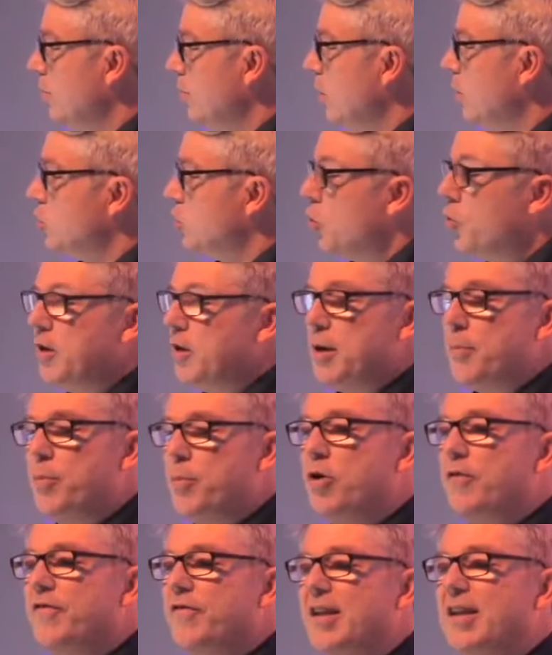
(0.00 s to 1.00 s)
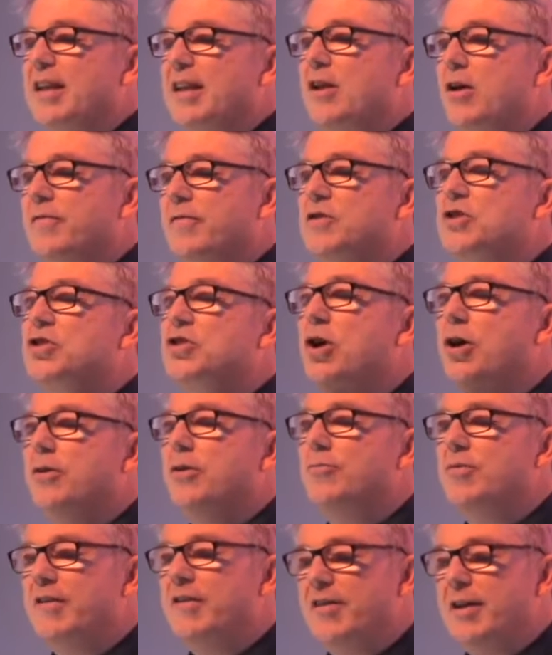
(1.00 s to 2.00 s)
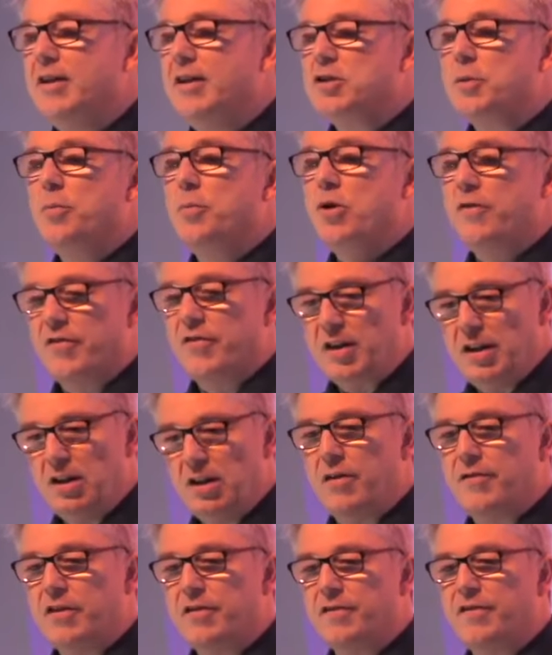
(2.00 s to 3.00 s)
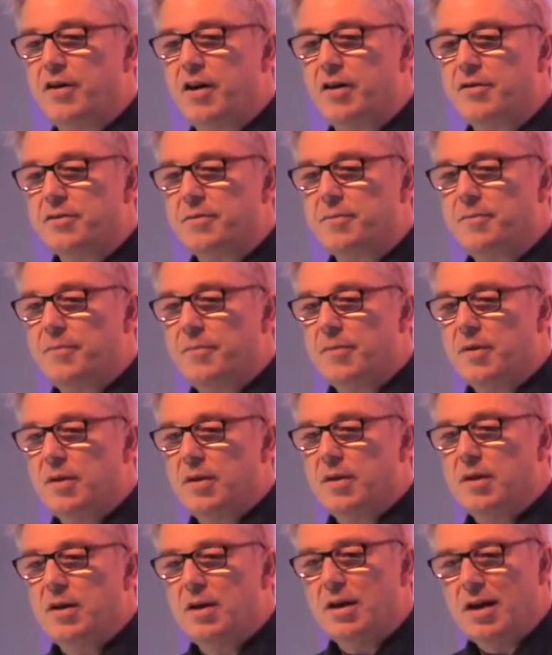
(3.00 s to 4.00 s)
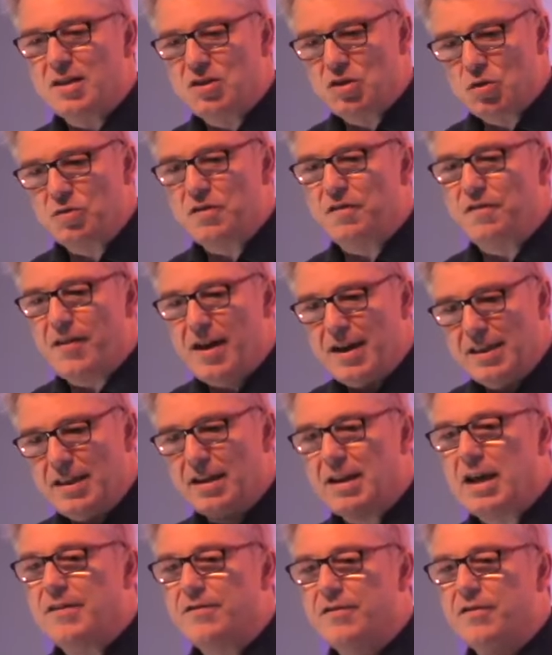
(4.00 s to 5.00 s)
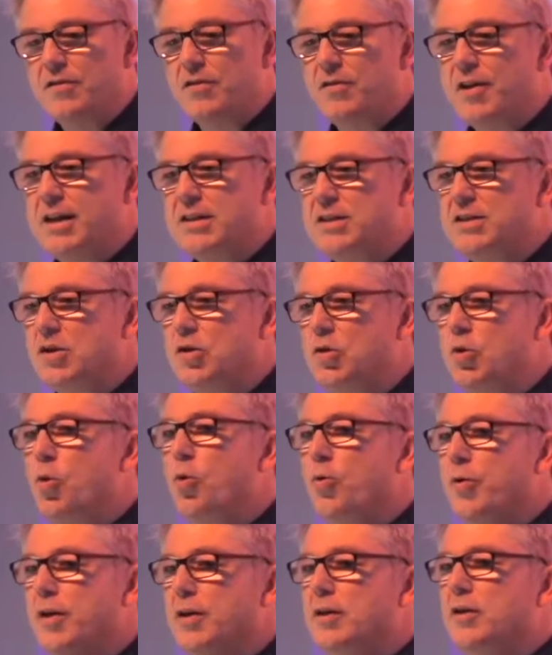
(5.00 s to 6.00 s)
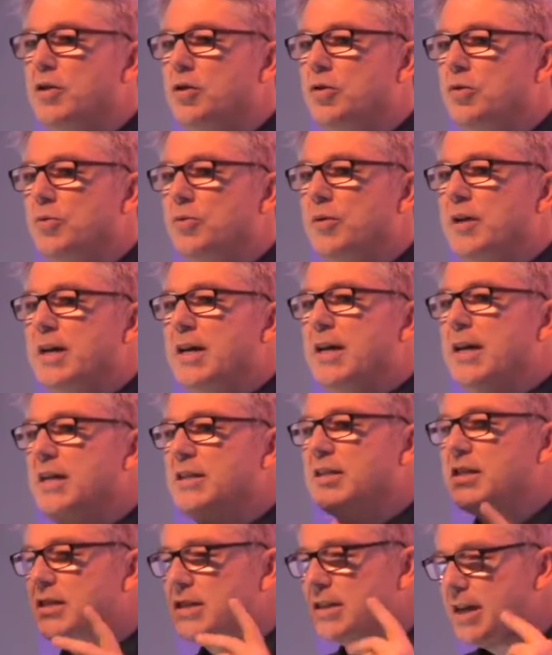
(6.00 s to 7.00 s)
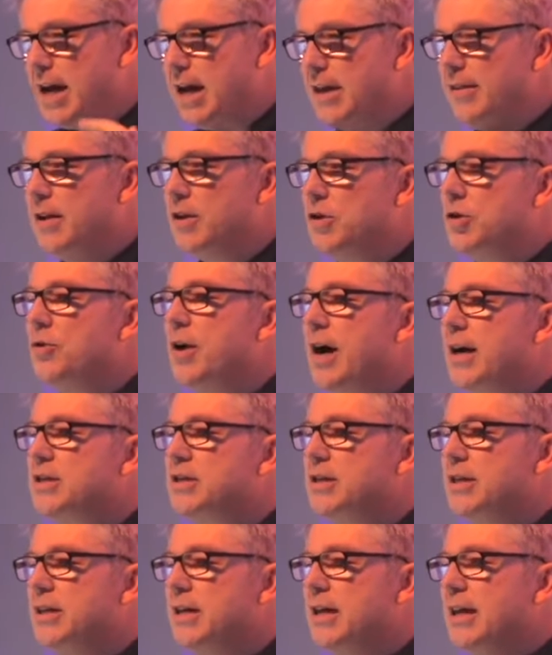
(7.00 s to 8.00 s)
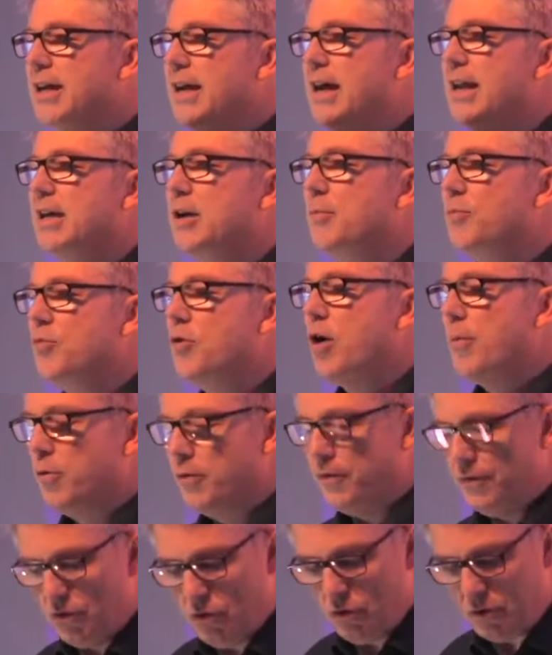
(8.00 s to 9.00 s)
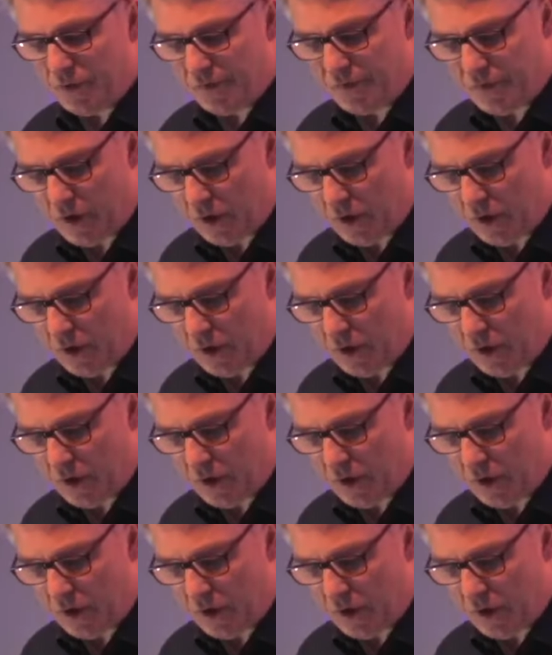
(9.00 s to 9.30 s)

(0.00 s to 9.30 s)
Because only a perfectly loved Son reveals a perfectly loving Father. And so to find the life of Christ growing in you is a sign that you're actually getting a proper view of the